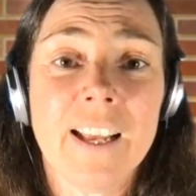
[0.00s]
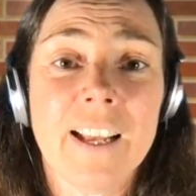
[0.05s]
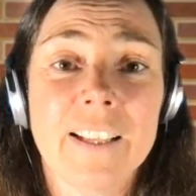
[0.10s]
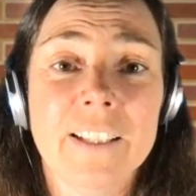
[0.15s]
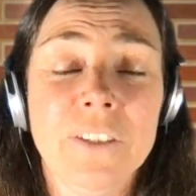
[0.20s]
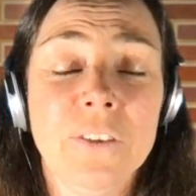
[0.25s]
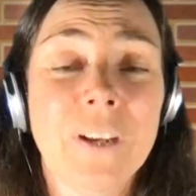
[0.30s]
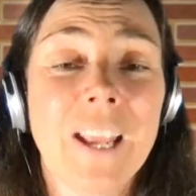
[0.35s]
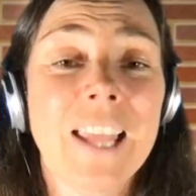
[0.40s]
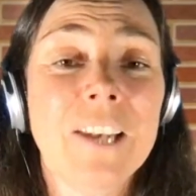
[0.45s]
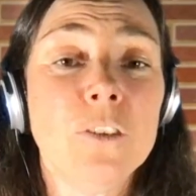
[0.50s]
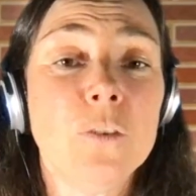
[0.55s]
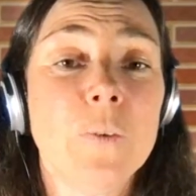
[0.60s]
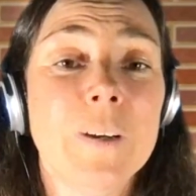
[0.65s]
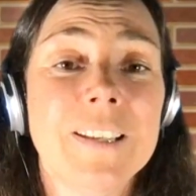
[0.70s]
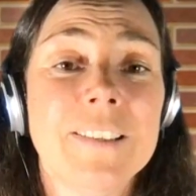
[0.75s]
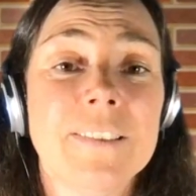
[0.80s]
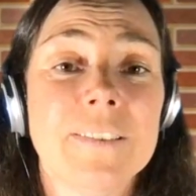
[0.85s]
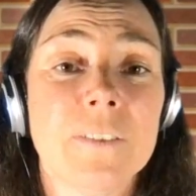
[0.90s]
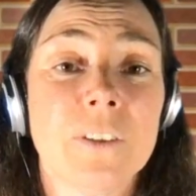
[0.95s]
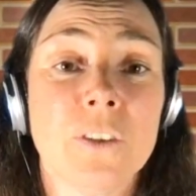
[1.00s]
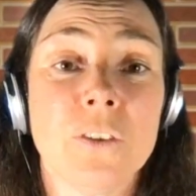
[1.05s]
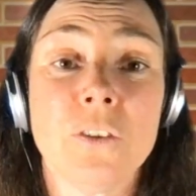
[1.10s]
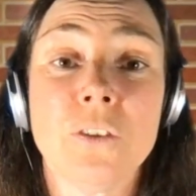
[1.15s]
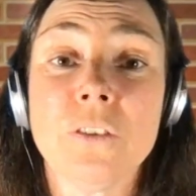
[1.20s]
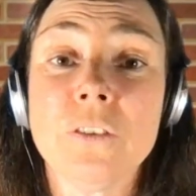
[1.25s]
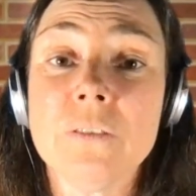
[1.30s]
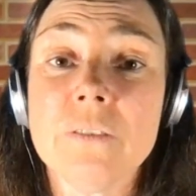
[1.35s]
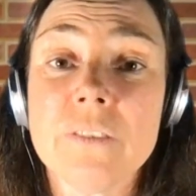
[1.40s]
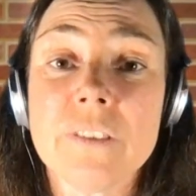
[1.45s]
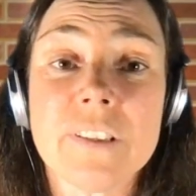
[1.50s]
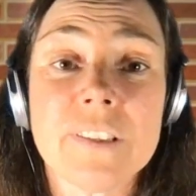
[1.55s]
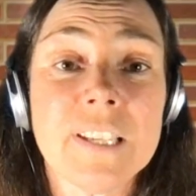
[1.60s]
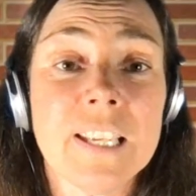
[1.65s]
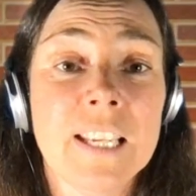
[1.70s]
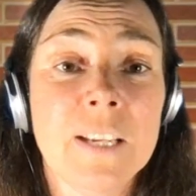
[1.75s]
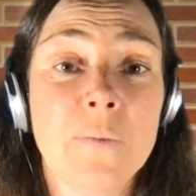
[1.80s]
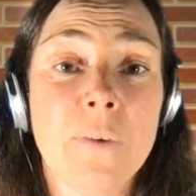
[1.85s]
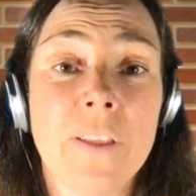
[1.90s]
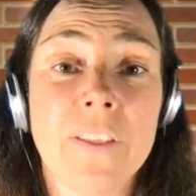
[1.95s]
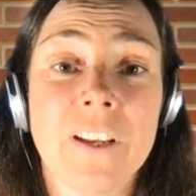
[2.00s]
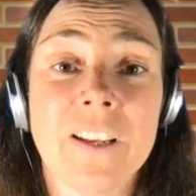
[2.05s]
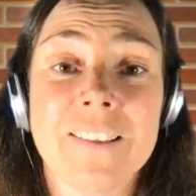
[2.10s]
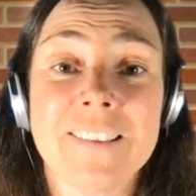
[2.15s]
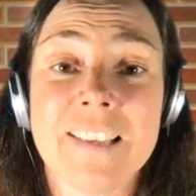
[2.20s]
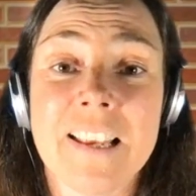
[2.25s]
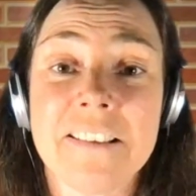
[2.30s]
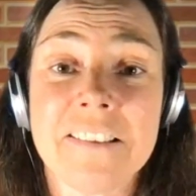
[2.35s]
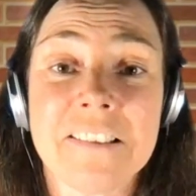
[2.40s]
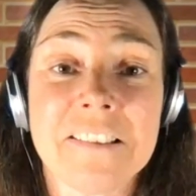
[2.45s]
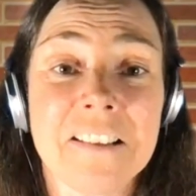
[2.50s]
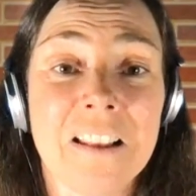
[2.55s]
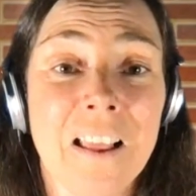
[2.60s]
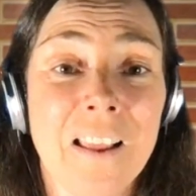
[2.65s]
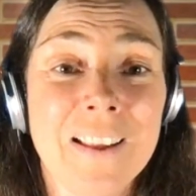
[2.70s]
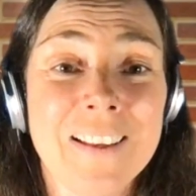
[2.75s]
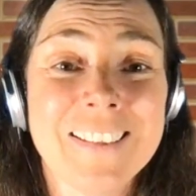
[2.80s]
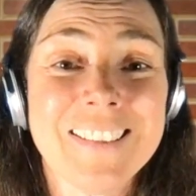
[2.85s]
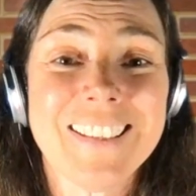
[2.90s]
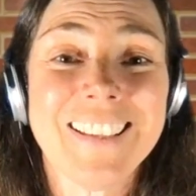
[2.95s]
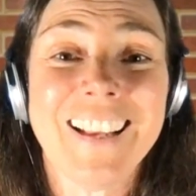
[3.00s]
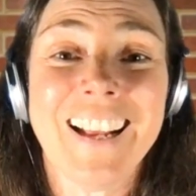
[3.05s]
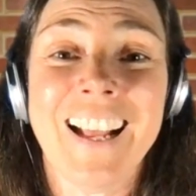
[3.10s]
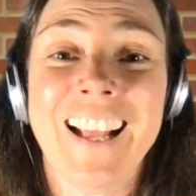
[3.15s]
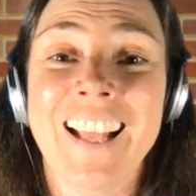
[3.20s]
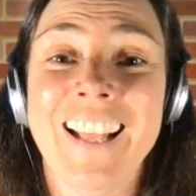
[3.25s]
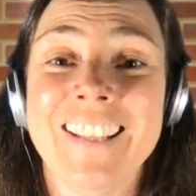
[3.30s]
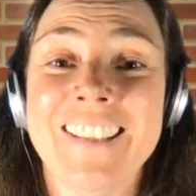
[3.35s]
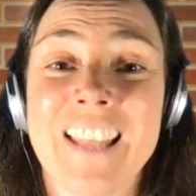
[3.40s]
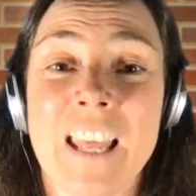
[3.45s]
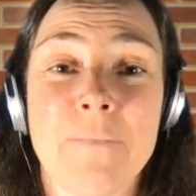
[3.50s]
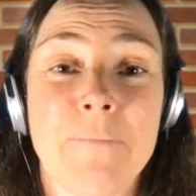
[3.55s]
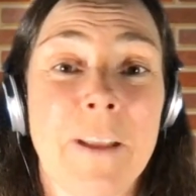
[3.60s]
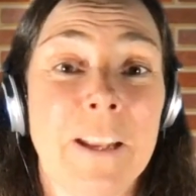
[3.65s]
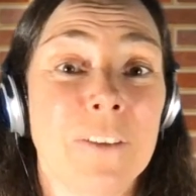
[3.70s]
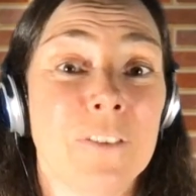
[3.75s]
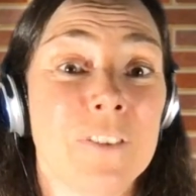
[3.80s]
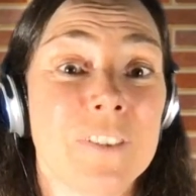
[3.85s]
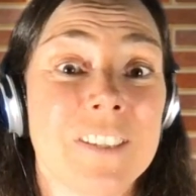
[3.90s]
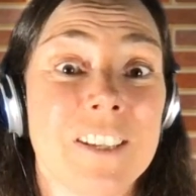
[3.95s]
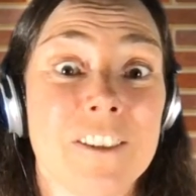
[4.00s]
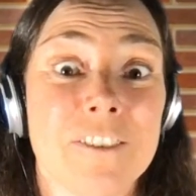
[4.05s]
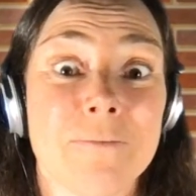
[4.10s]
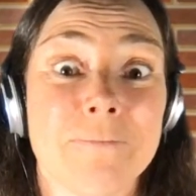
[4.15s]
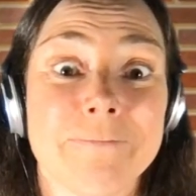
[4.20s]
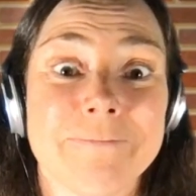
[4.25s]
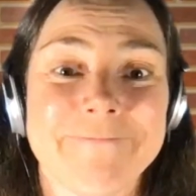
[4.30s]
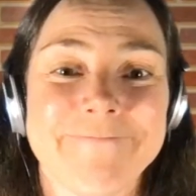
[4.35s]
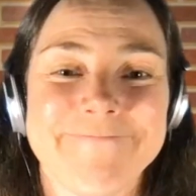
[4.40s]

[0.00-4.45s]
You can always Google to see where the consensus lies and then make your decision.